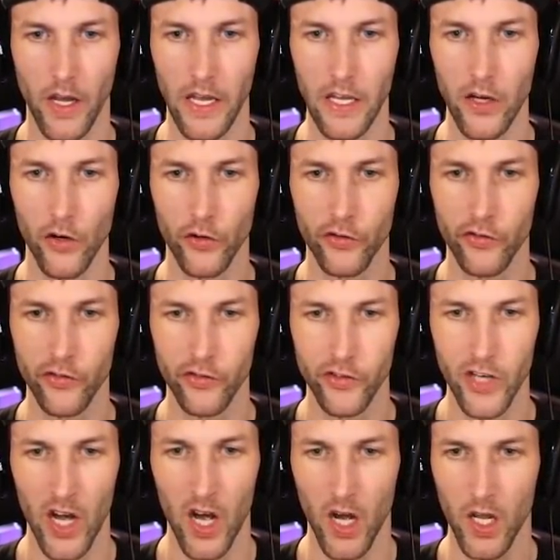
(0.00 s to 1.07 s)
Huggy, you're
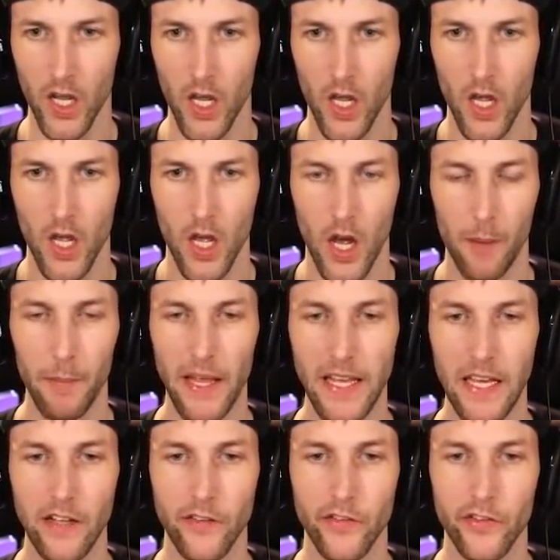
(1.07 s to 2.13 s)
stuck. I'm like
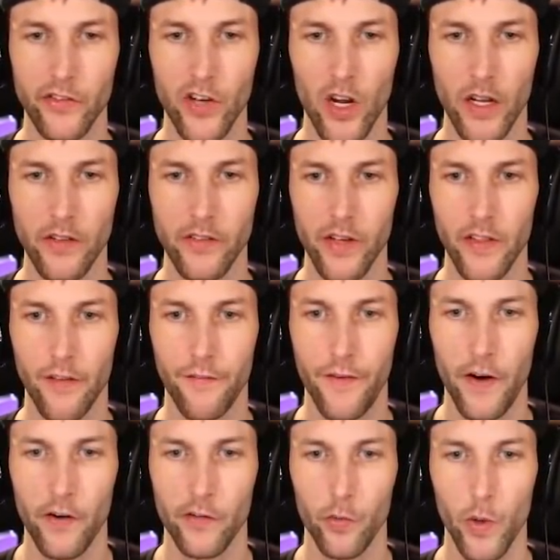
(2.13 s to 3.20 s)
getting stuck inside the
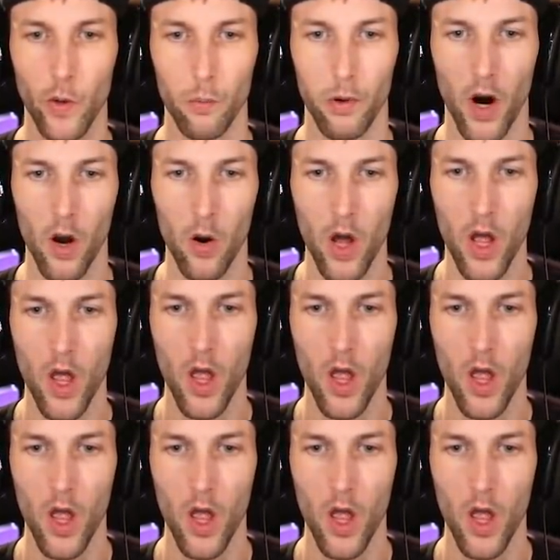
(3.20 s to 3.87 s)
Ferris wheel, bro.